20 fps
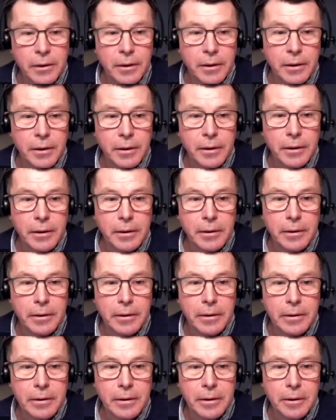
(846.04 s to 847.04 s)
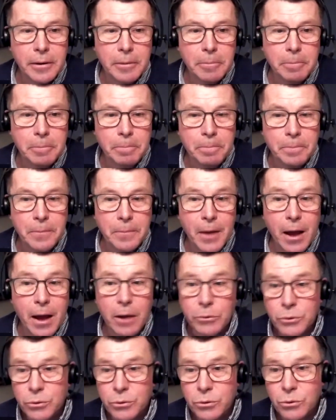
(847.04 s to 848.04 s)
and
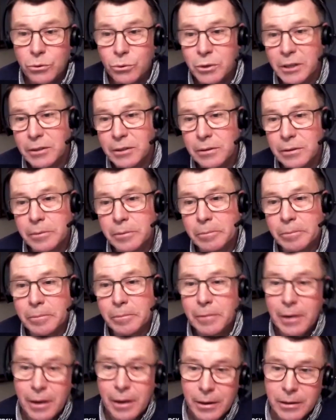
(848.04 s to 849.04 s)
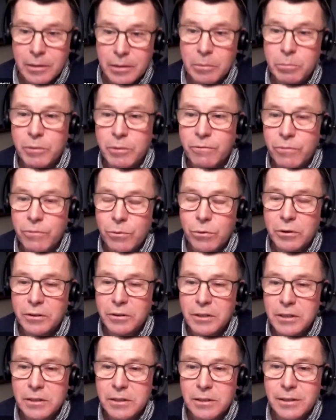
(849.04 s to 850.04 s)
how to do it, like before
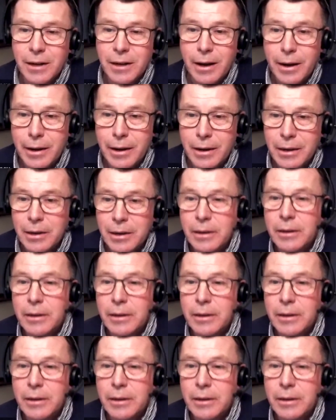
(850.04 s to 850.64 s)
this um,